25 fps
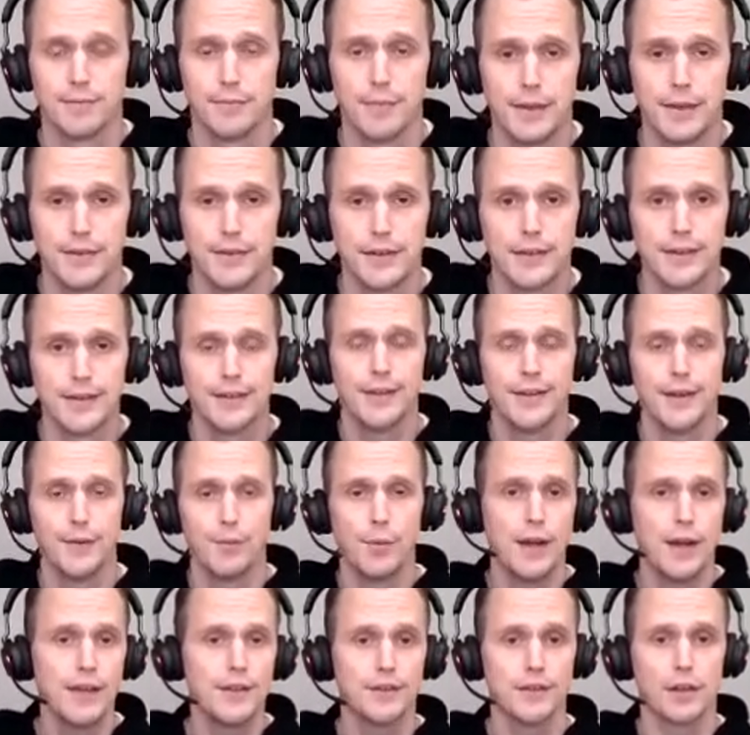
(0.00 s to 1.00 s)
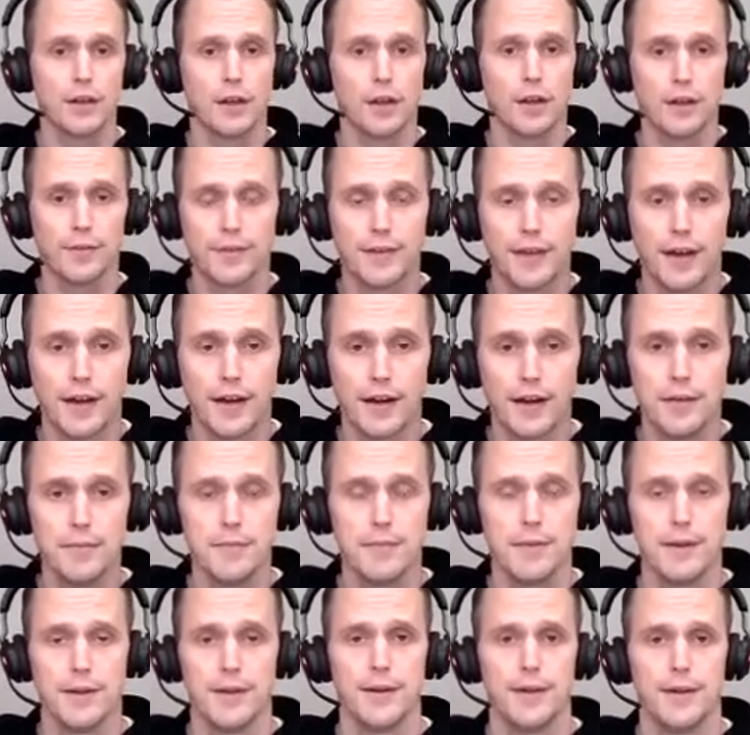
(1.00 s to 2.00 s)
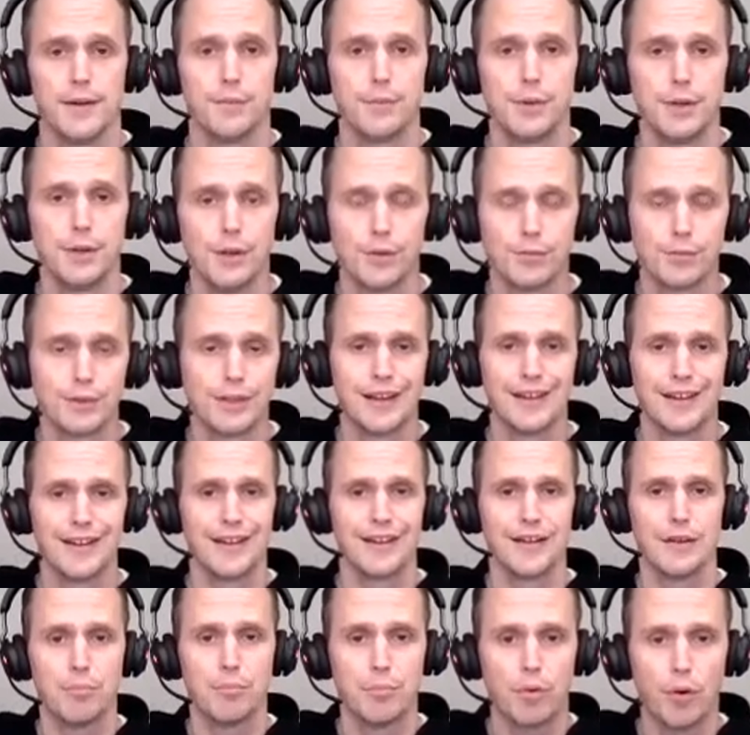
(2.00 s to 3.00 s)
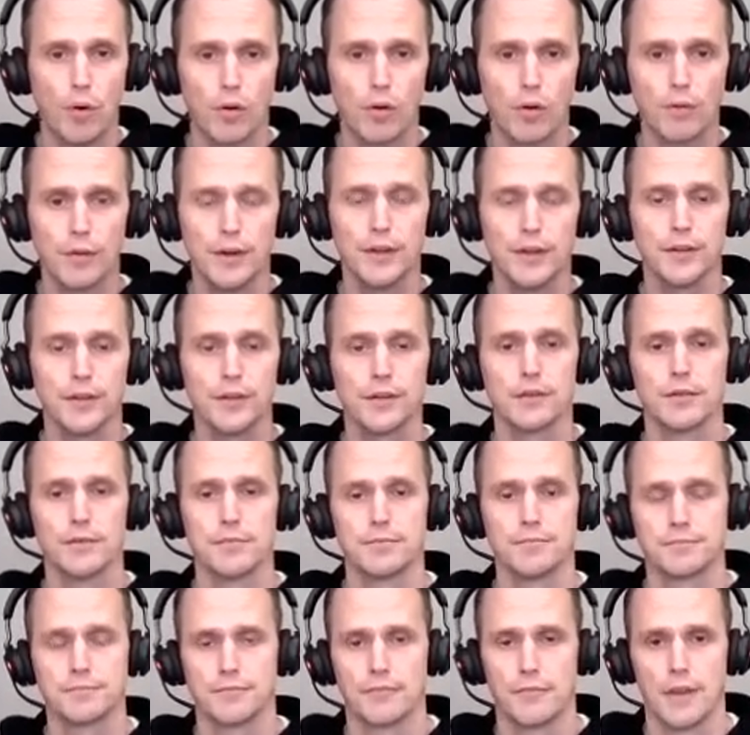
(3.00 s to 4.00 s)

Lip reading: Basically, they waste a lot of time. We don't get any progress.